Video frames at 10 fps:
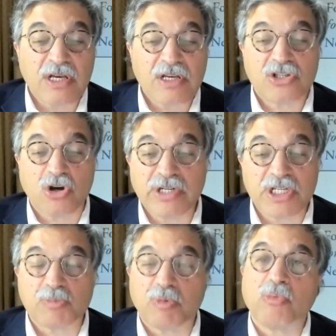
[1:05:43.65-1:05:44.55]
so
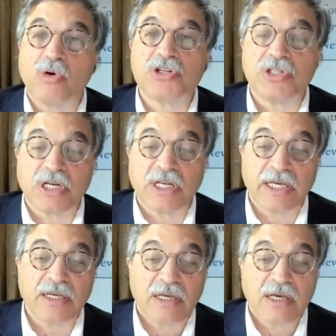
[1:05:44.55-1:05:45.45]

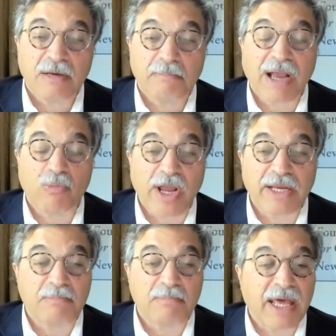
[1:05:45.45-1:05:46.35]
disproportionately by
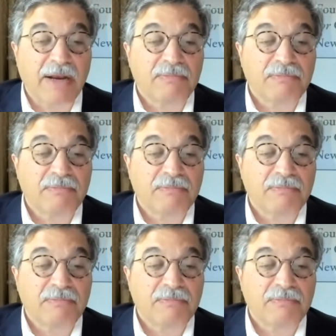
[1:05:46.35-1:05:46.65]
white men.